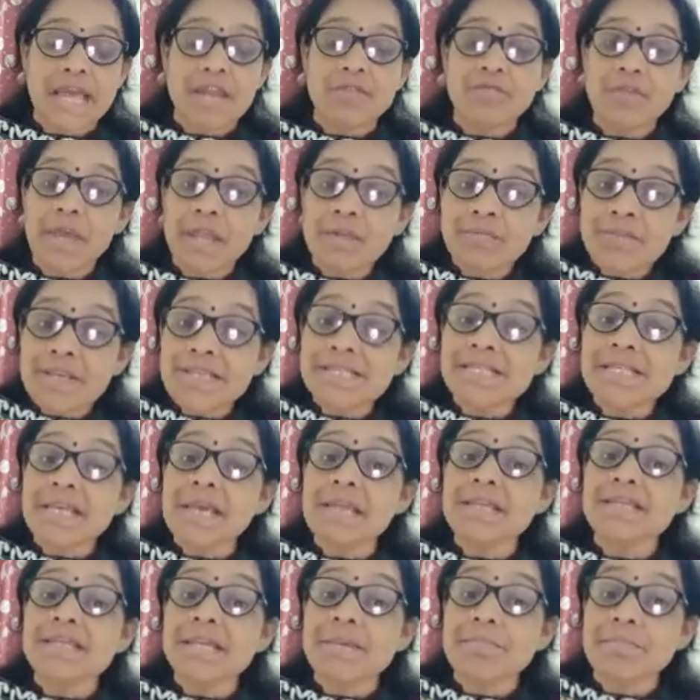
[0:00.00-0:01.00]
And when we
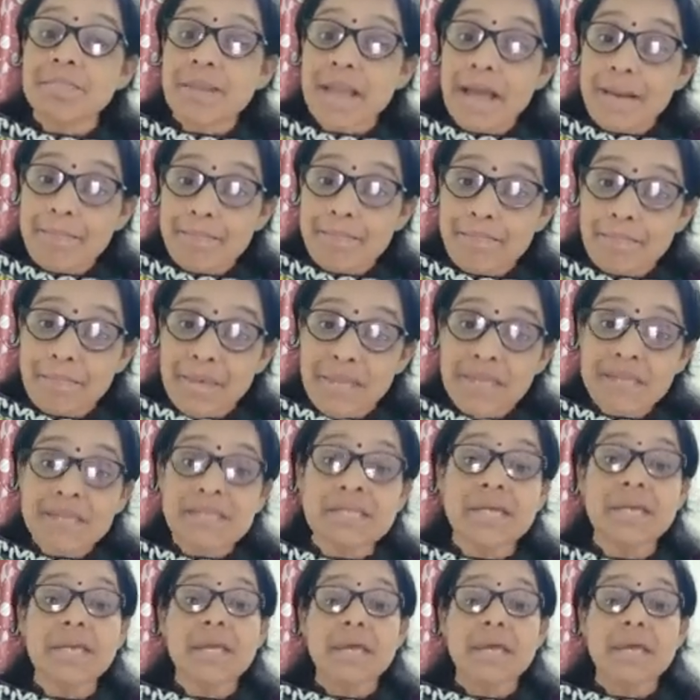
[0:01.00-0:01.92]
say development